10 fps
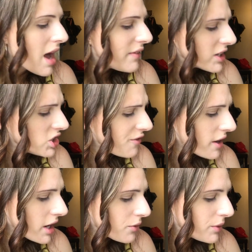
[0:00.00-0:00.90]
actually
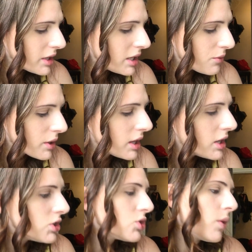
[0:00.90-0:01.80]
found I
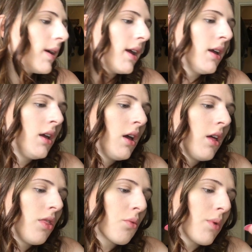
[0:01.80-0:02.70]
really enjoy
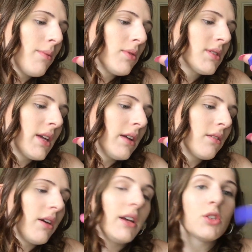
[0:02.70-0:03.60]
the Rimmel
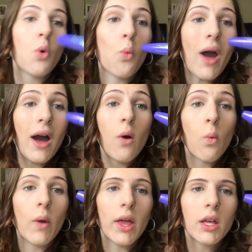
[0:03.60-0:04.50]
Scandalized
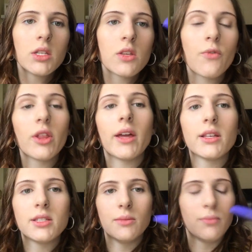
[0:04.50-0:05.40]
Wow Wings for like
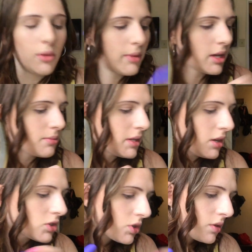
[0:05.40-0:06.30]
a simple makeup day.
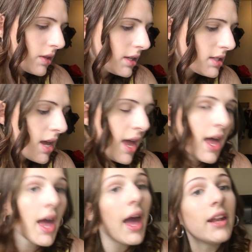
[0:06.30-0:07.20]
I'll show you this.
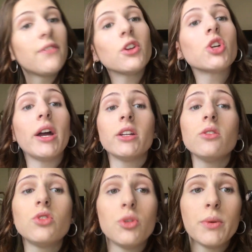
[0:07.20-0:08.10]
And if you're kind
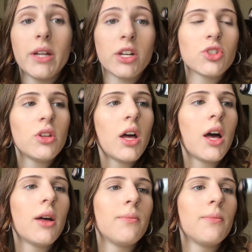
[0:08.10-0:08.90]
of go super natural,